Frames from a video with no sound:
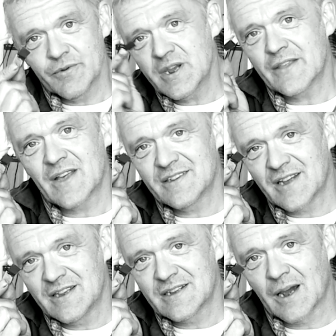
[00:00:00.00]
If we can get
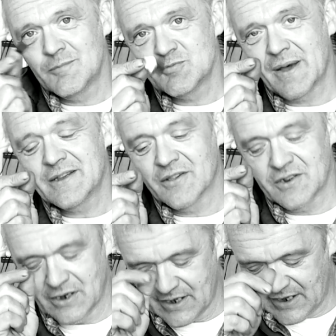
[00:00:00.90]
that 10 times better
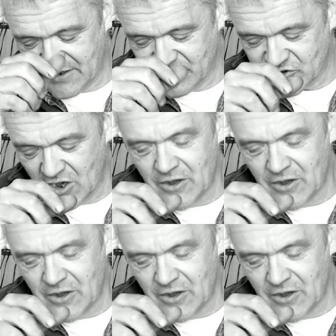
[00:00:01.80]
than it is,